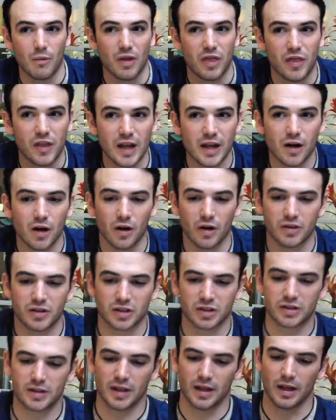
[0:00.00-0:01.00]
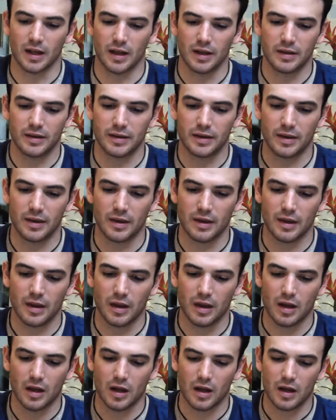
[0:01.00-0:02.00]
with theater, just the
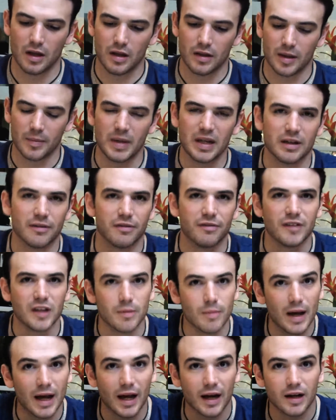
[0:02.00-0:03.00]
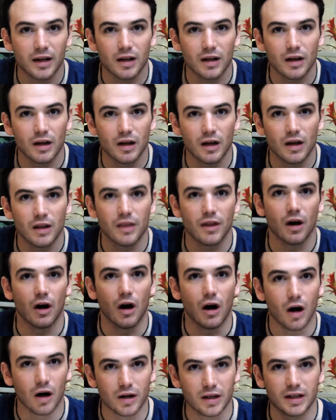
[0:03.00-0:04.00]
immediate feedback, the
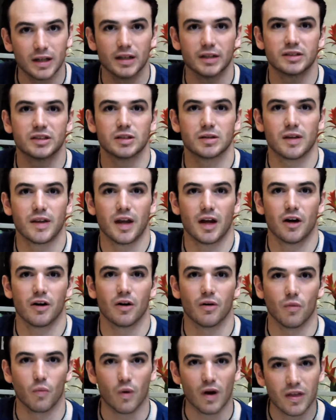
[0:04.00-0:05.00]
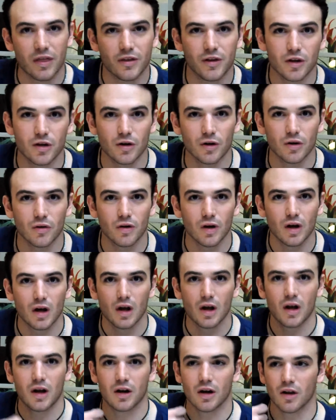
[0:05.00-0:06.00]
audience is there, they're with you,
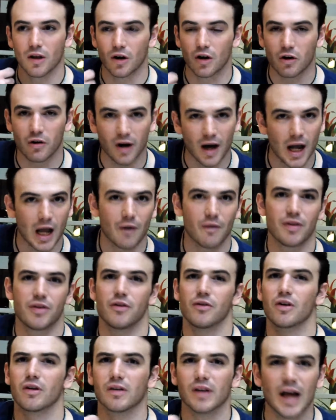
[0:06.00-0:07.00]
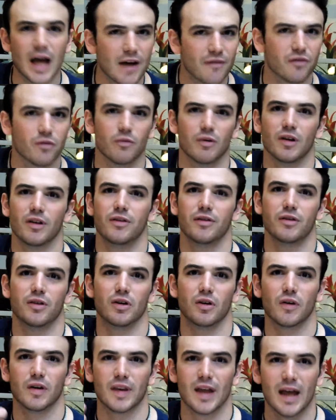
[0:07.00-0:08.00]
they're crying with you, they're laughing with
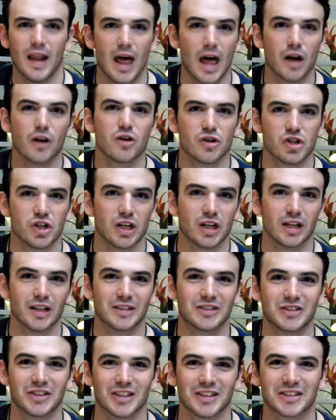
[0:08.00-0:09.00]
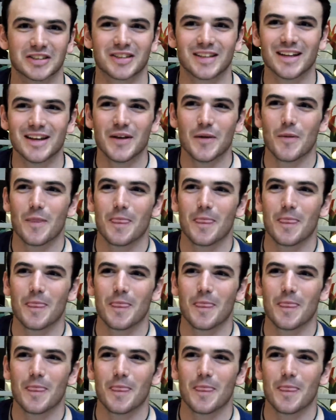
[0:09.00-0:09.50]
you, and that energy is just,